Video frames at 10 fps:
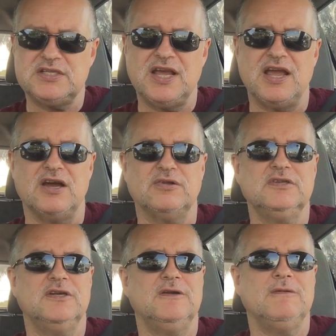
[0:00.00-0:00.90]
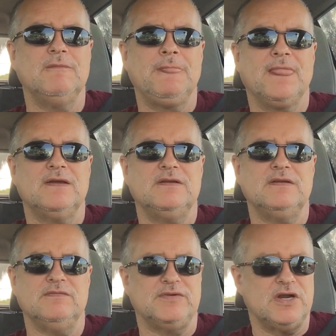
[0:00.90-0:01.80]
down,
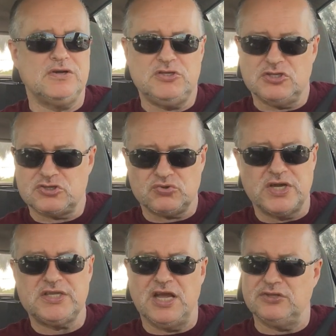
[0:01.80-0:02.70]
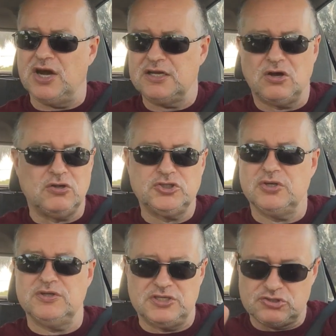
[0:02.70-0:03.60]
just straight down, not all,
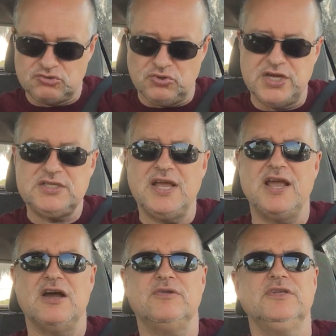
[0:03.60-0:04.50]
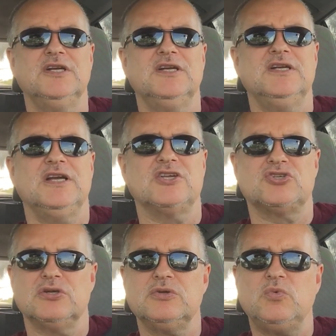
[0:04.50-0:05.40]
just straight down, a
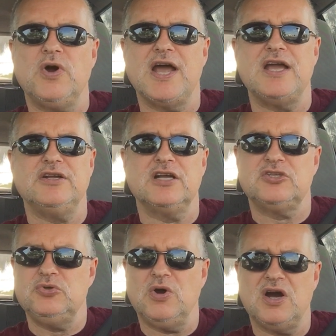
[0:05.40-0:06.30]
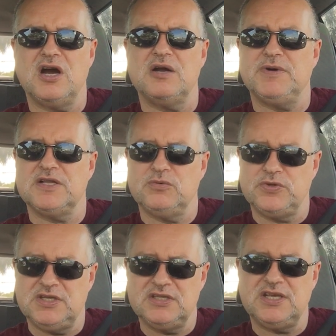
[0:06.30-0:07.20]
certain way, not too hard, but
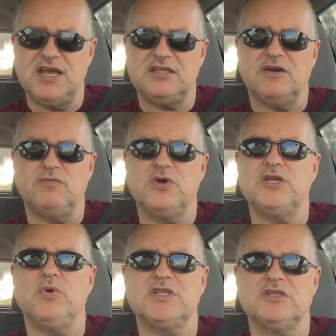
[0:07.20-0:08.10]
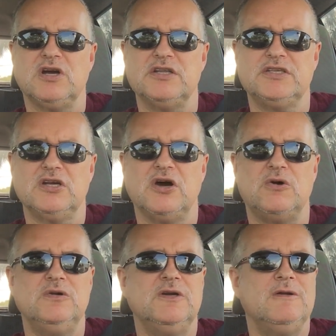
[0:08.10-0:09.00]
with the intent of where you want the dog to go,